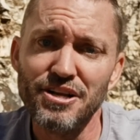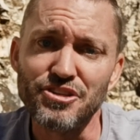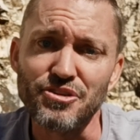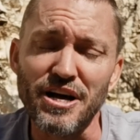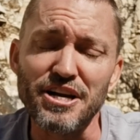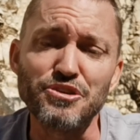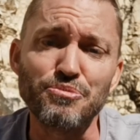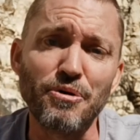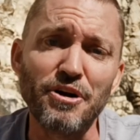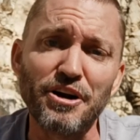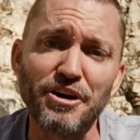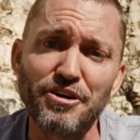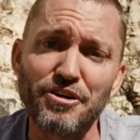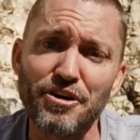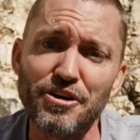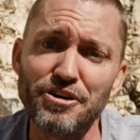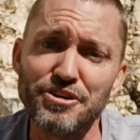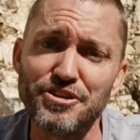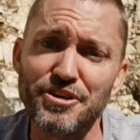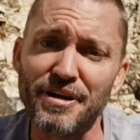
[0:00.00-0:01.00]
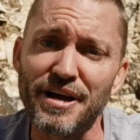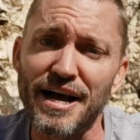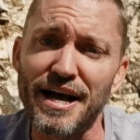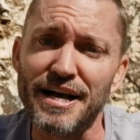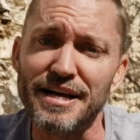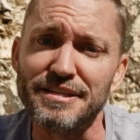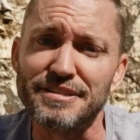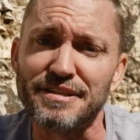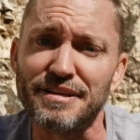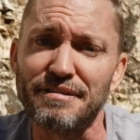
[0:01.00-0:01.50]
So I just want to encourage you
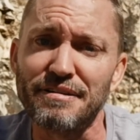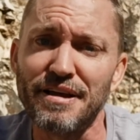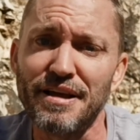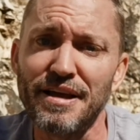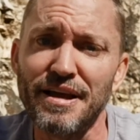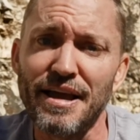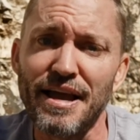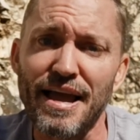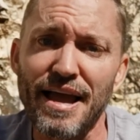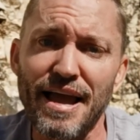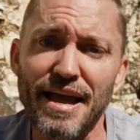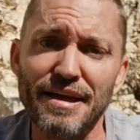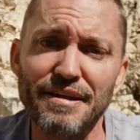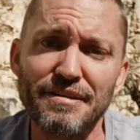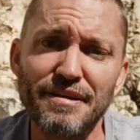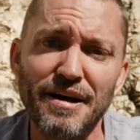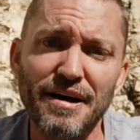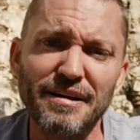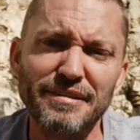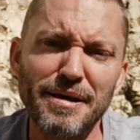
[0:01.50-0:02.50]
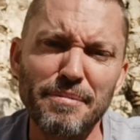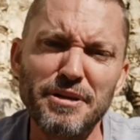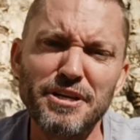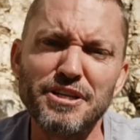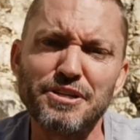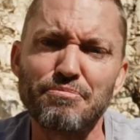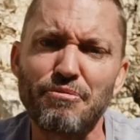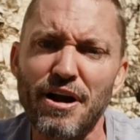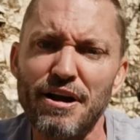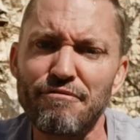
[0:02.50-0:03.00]
guys, and let me
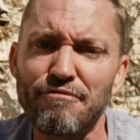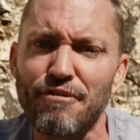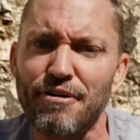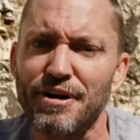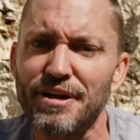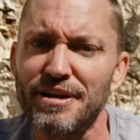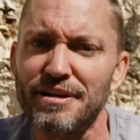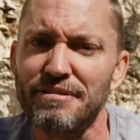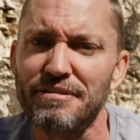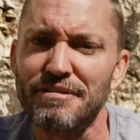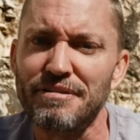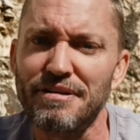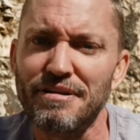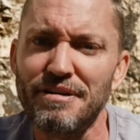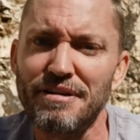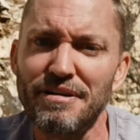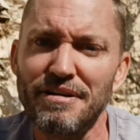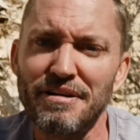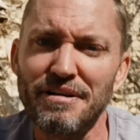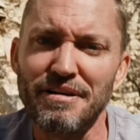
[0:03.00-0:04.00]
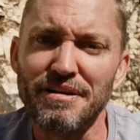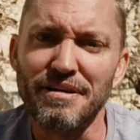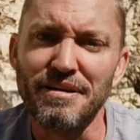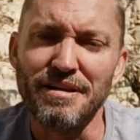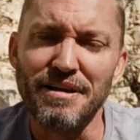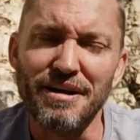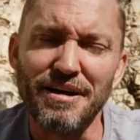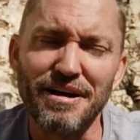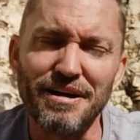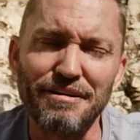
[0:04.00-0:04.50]
just pray for you.
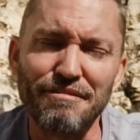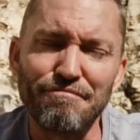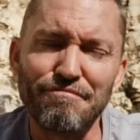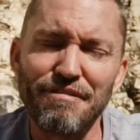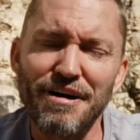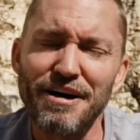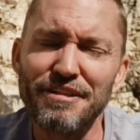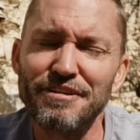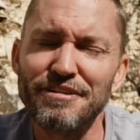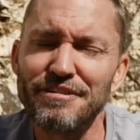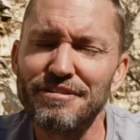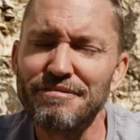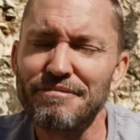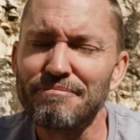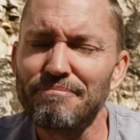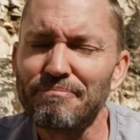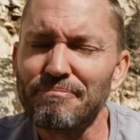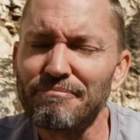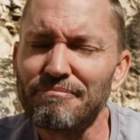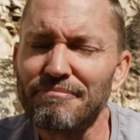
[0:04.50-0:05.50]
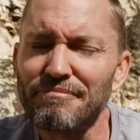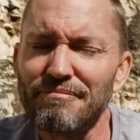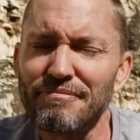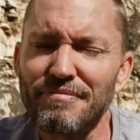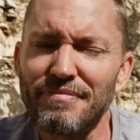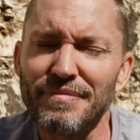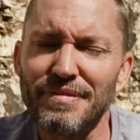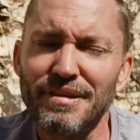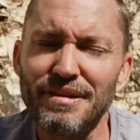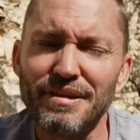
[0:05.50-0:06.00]
Father,
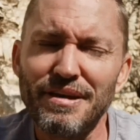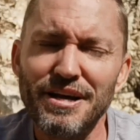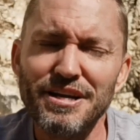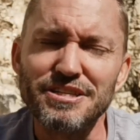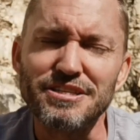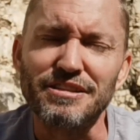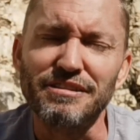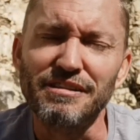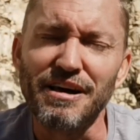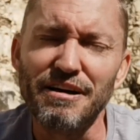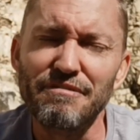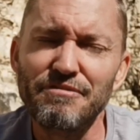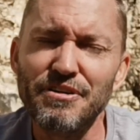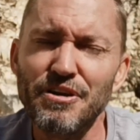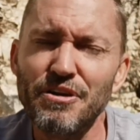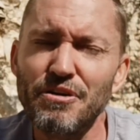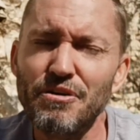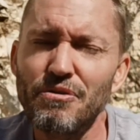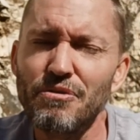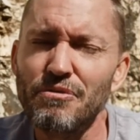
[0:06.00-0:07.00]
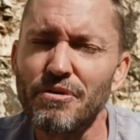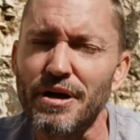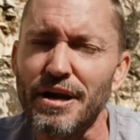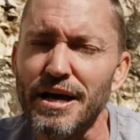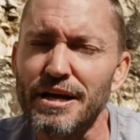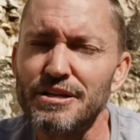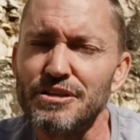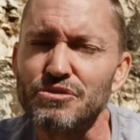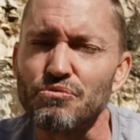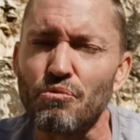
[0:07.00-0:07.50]
I just love you
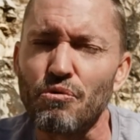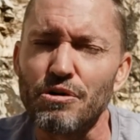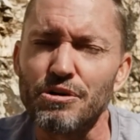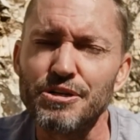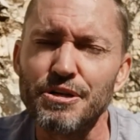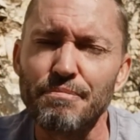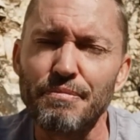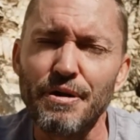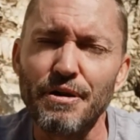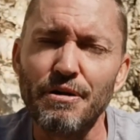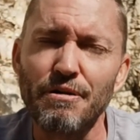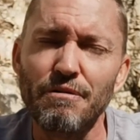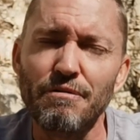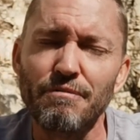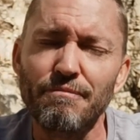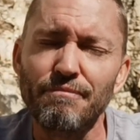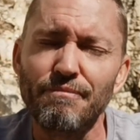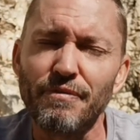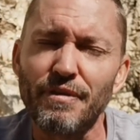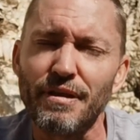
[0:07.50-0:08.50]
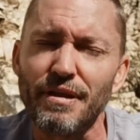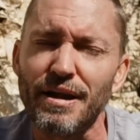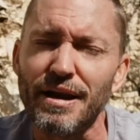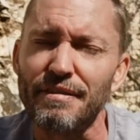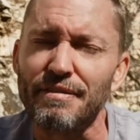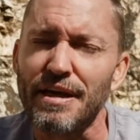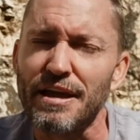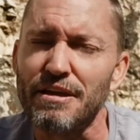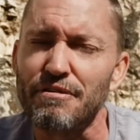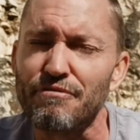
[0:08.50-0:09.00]
and I just worship you. And
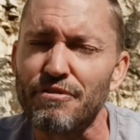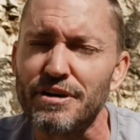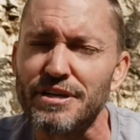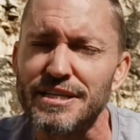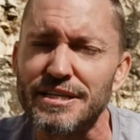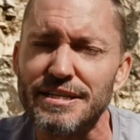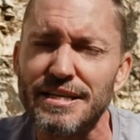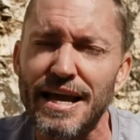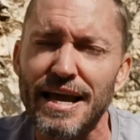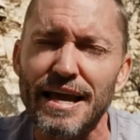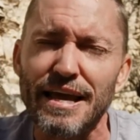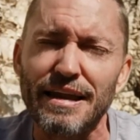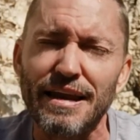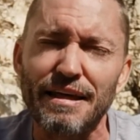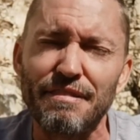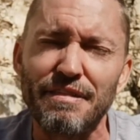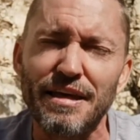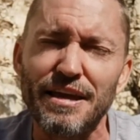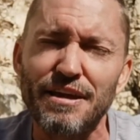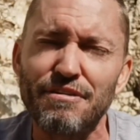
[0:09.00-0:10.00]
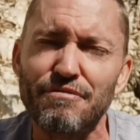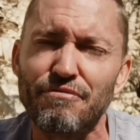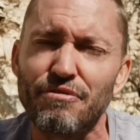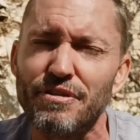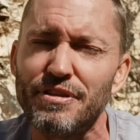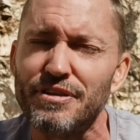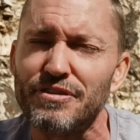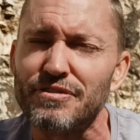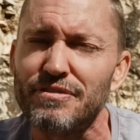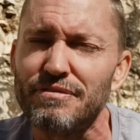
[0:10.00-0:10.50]
I thank you for today, and I thank you
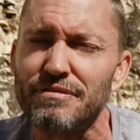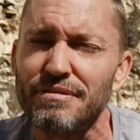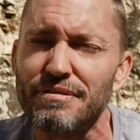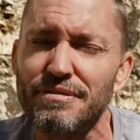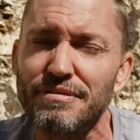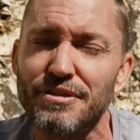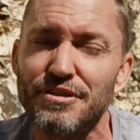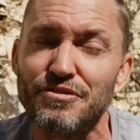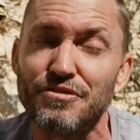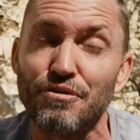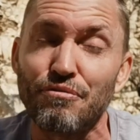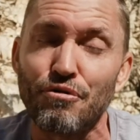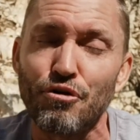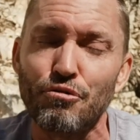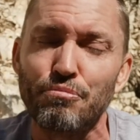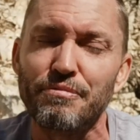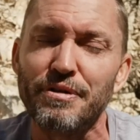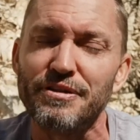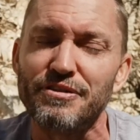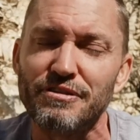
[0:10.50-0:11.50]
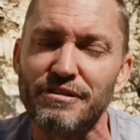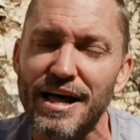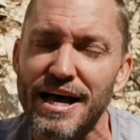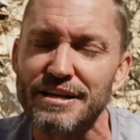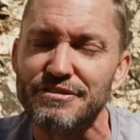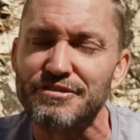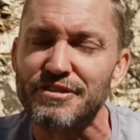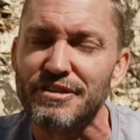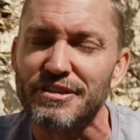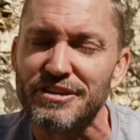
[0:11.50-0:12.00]
for this group that's
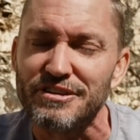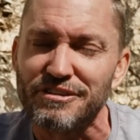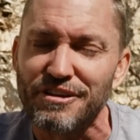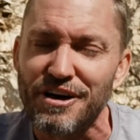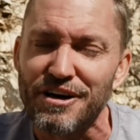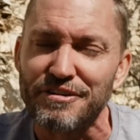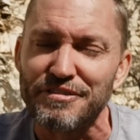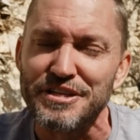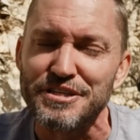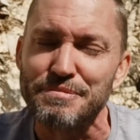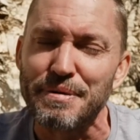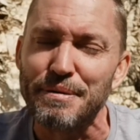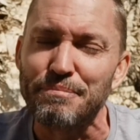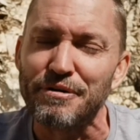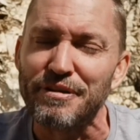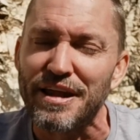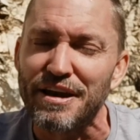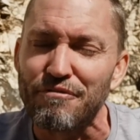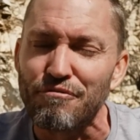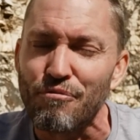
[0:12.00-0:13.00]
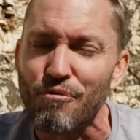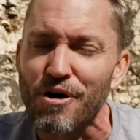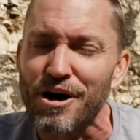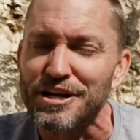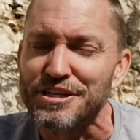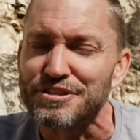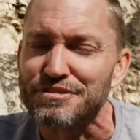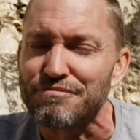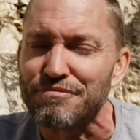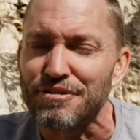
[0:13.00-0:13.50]
lasted this long, these people that have
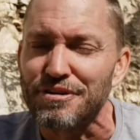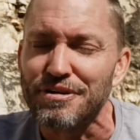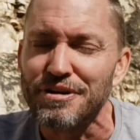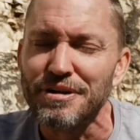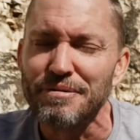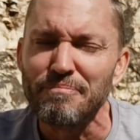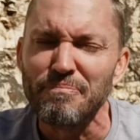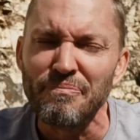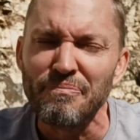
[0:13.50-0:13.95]
watched for